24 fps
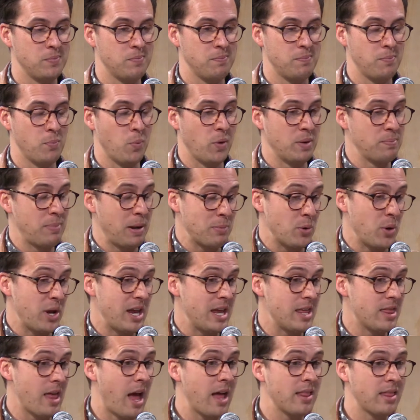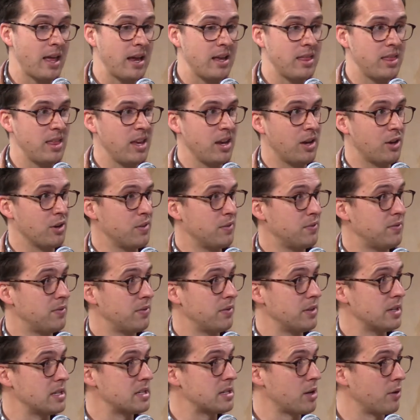when people hear that, they think
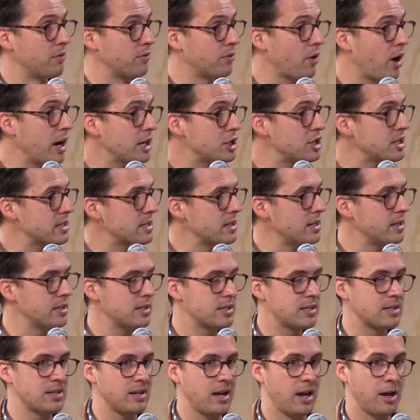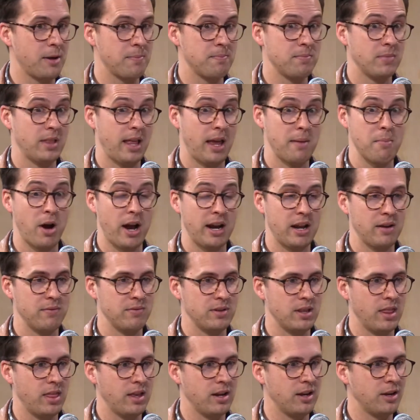of self-righteousness. They might
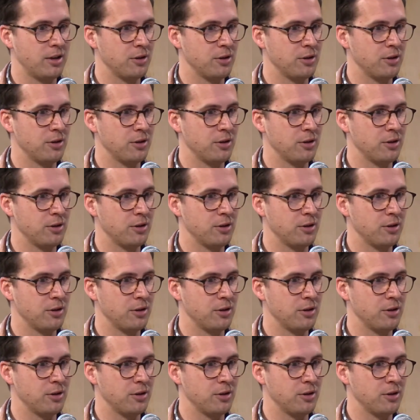even think